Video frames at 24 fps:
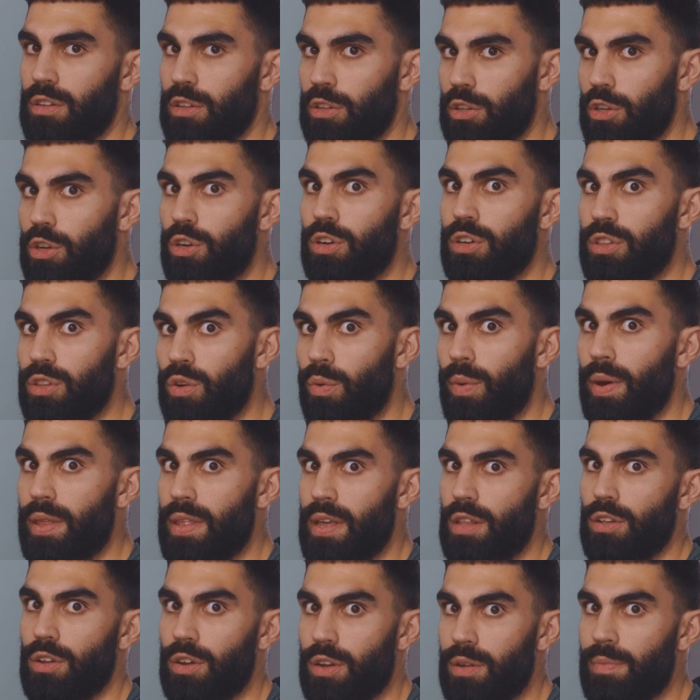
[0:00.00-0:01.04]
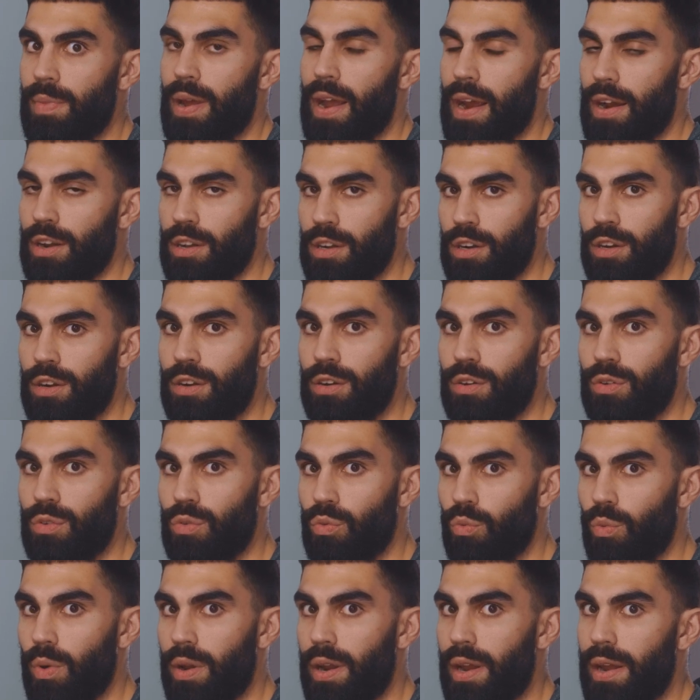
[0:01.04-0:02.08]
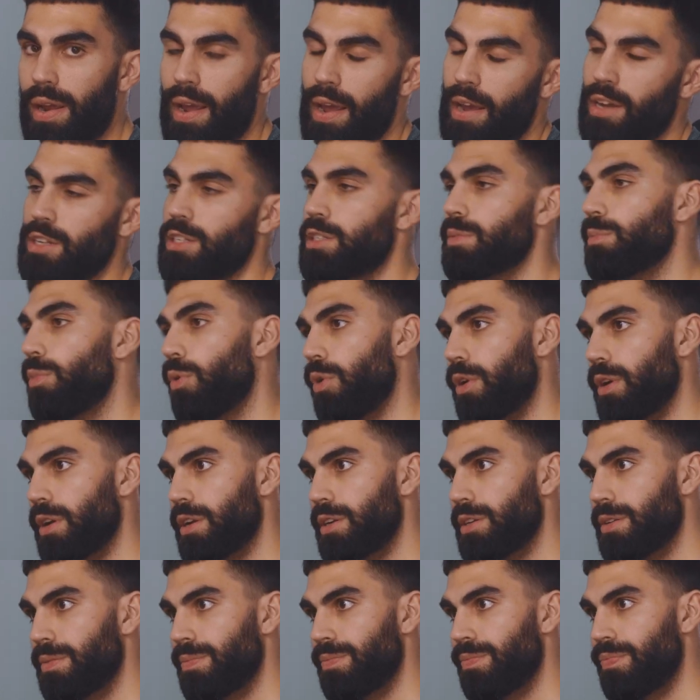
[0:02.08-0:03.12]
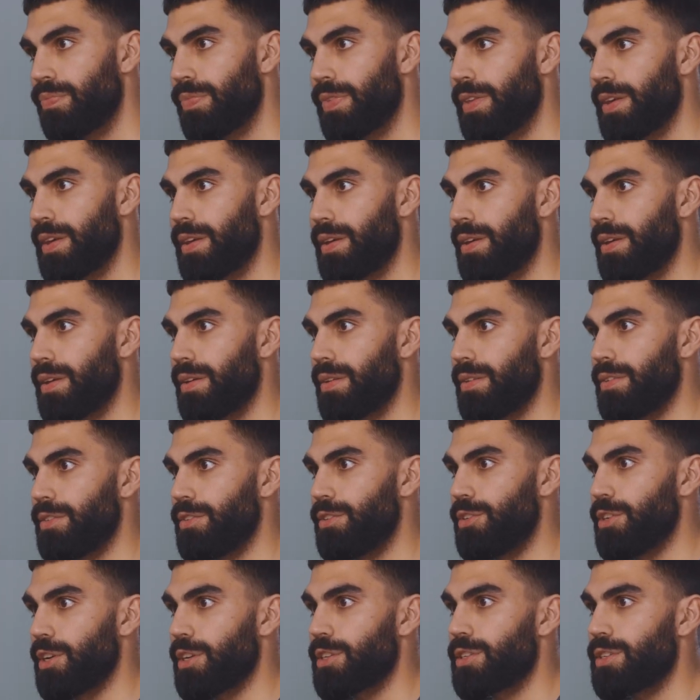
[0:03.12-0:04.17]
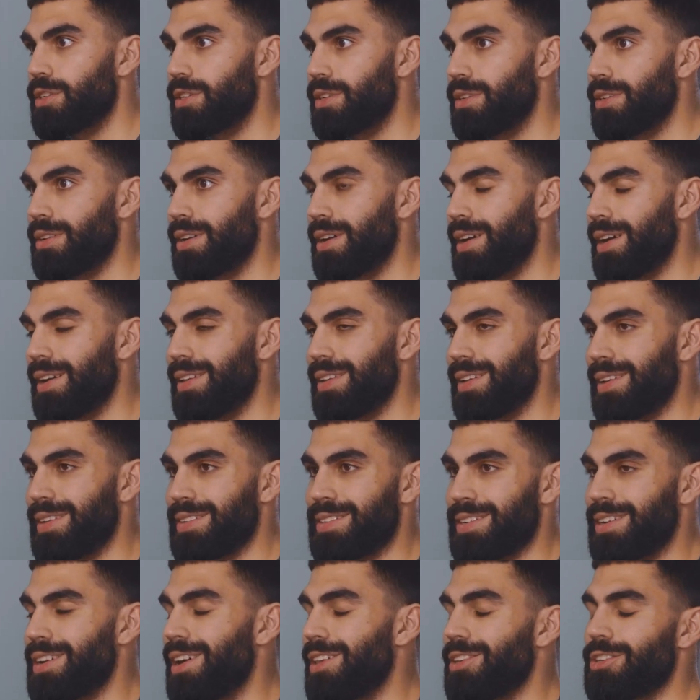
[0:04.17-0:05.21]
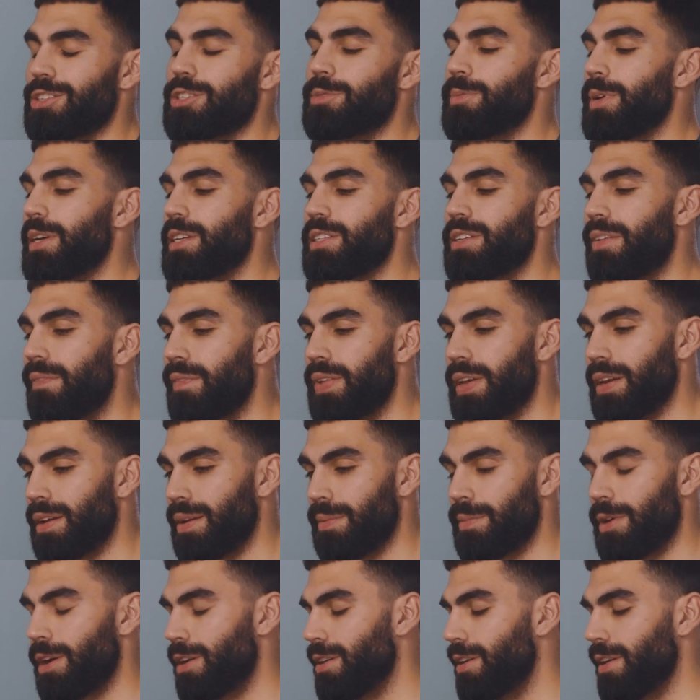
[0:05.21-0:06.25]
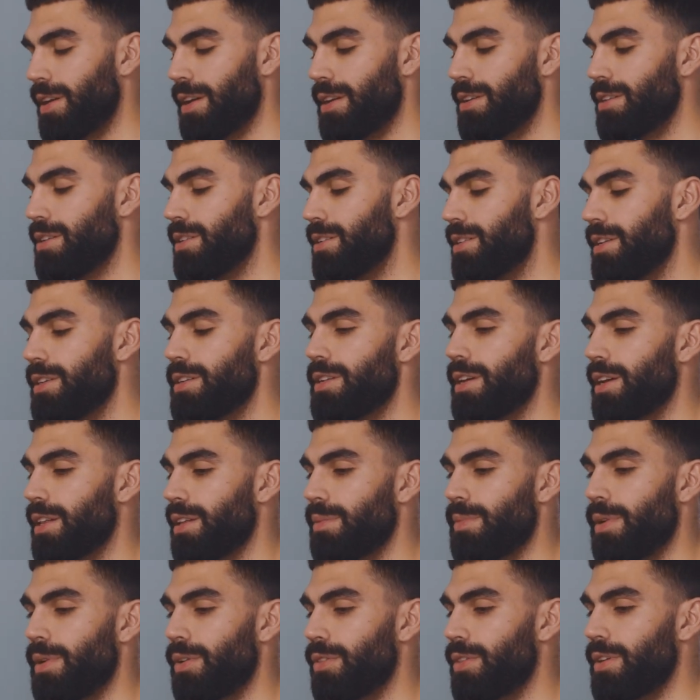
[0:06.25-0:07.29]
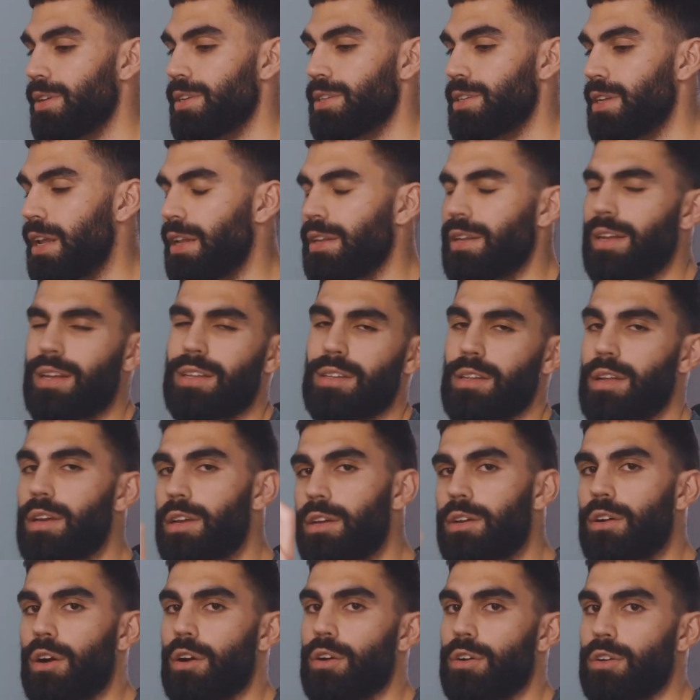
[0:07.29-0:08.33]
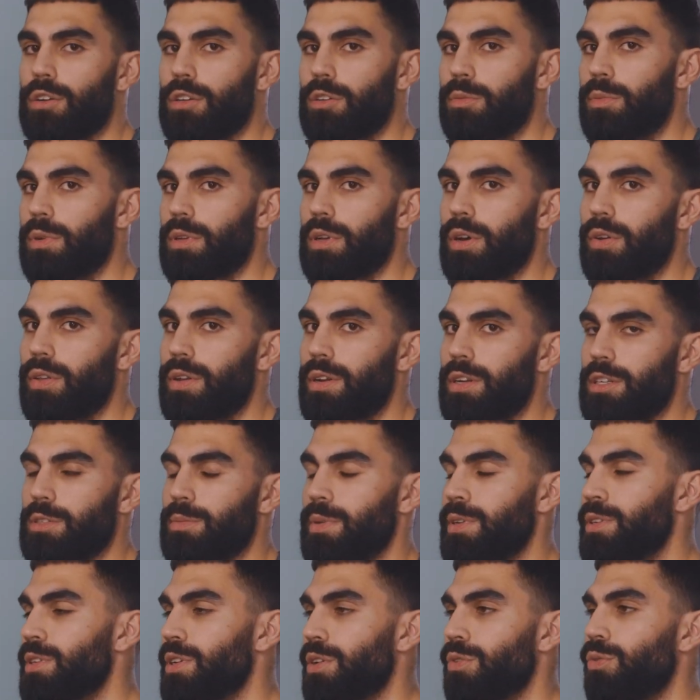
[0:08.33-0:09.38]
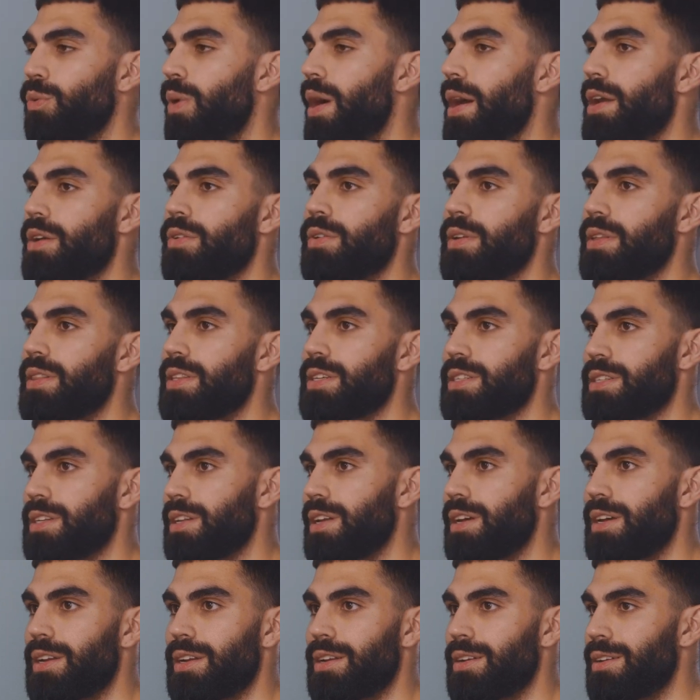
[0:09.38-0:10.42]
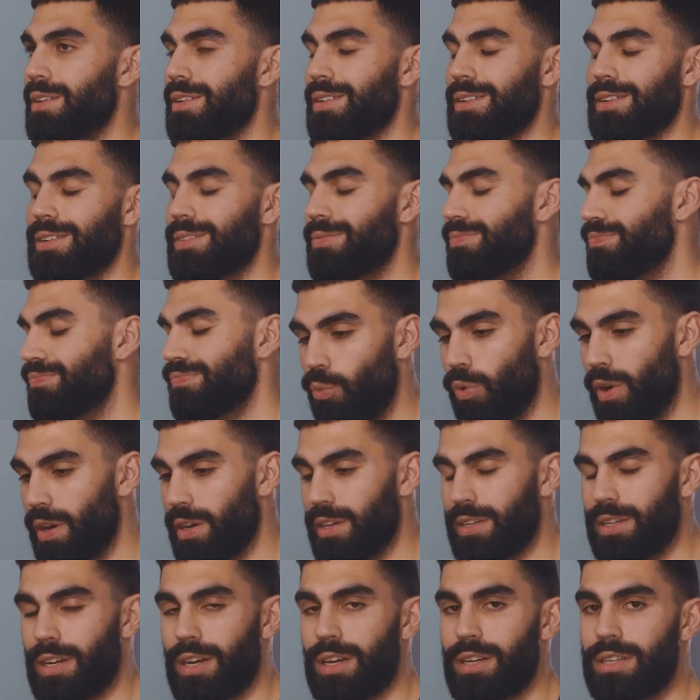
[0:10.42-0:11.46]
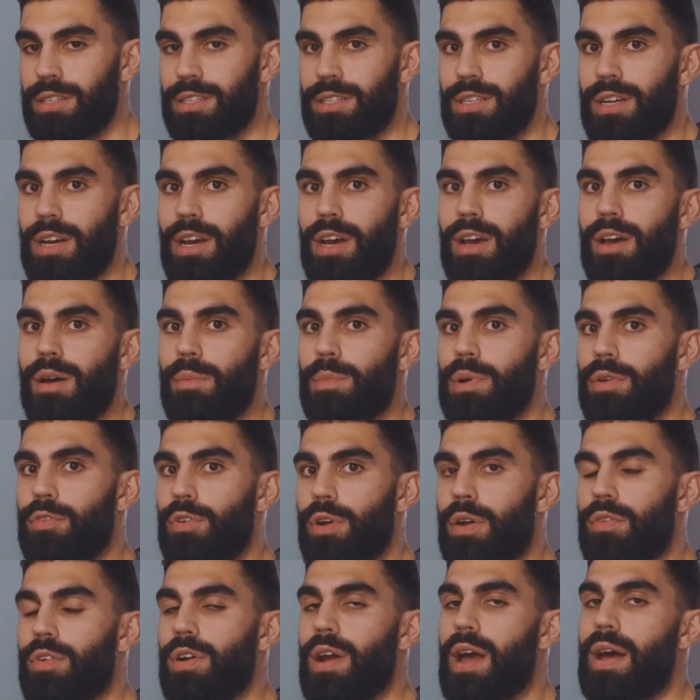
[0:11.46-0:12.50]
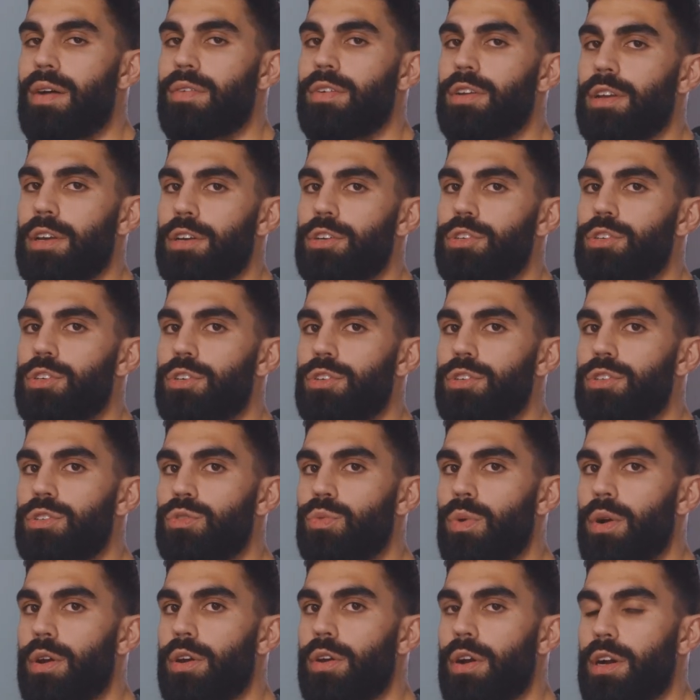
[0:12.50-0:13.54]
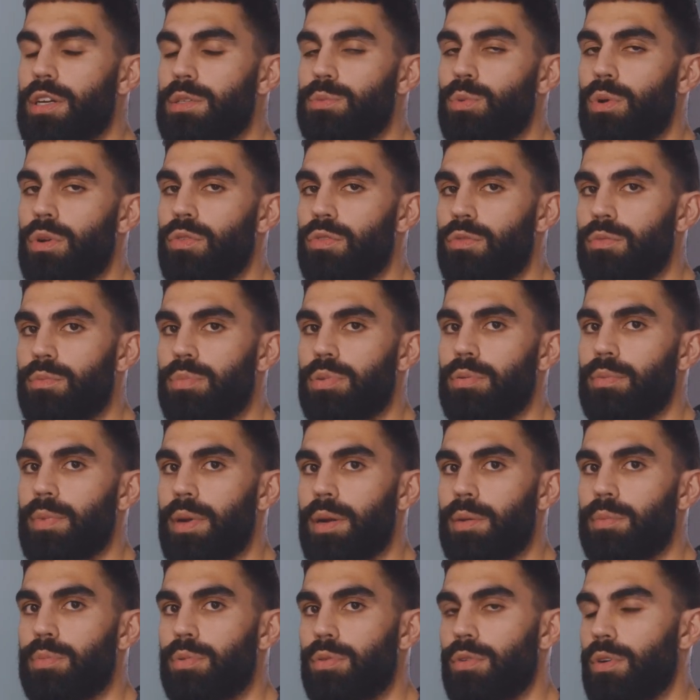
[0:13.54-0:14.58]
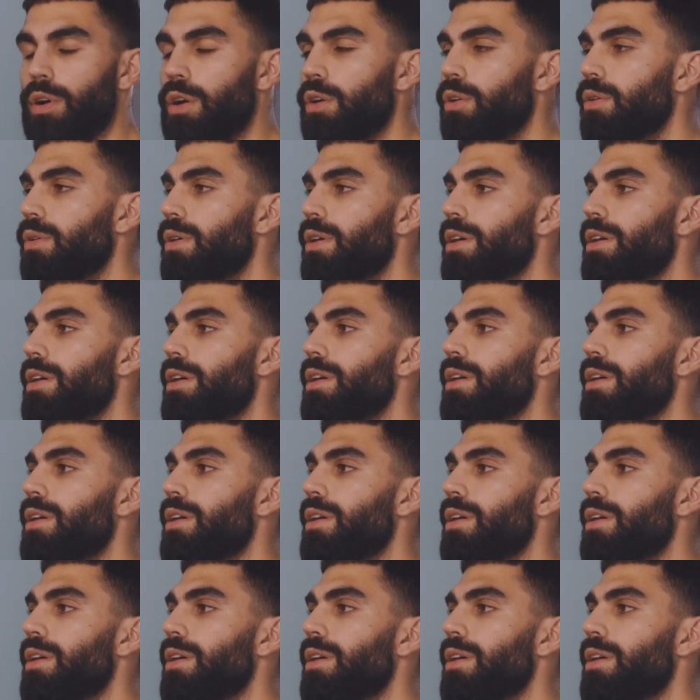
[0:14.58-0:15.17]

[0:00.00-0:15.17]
look the way they look in my editor when I export it. Just kind of like it's a color space thing. I'm not going to get into detail about this. I'll like link an article below that explains like why you need this LUT and what it does. But if you're ever having issues where you're exporting from Premiere Pro